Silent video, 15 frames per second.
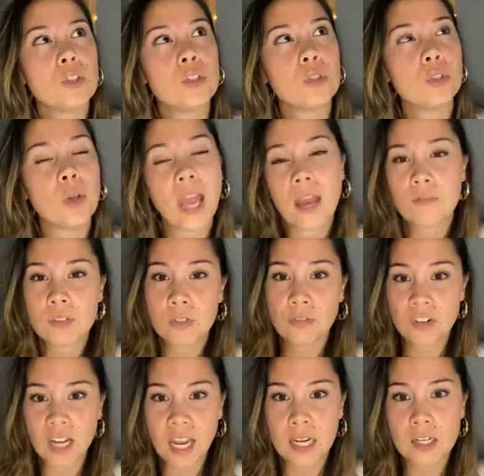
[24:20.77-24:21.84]
do have
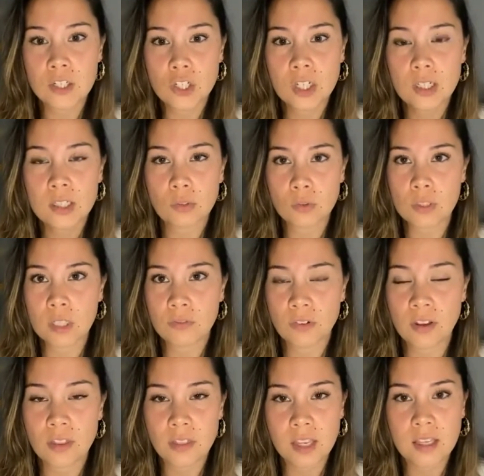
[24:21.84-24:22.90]
different energies or
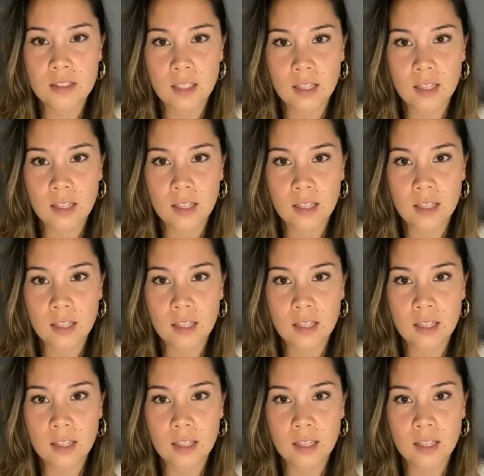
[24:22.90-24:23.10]
different things